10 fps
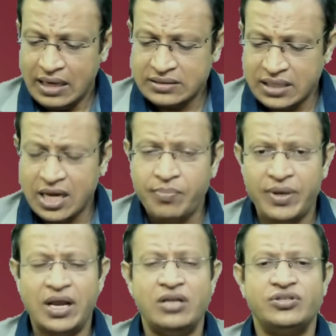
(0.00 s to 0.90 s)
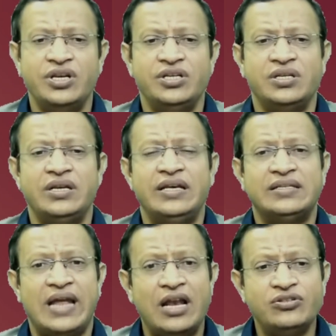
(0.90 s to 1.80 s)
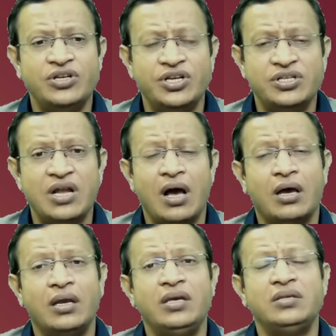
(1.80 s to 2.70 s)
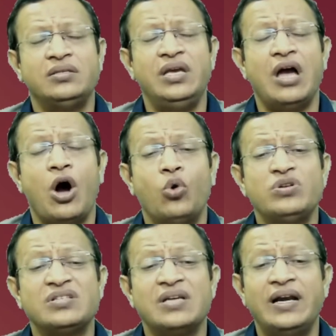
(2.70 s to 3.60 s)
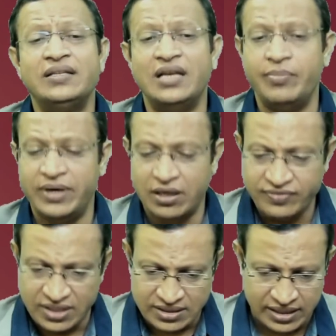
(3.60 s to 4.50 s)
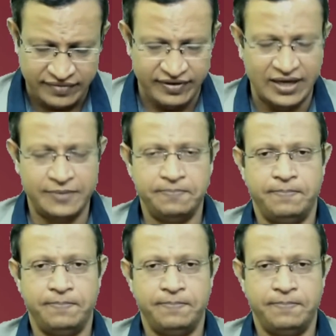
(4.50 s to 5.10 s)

Extracampine hallucination is an hallucination occurring the outside the limit of sensory field.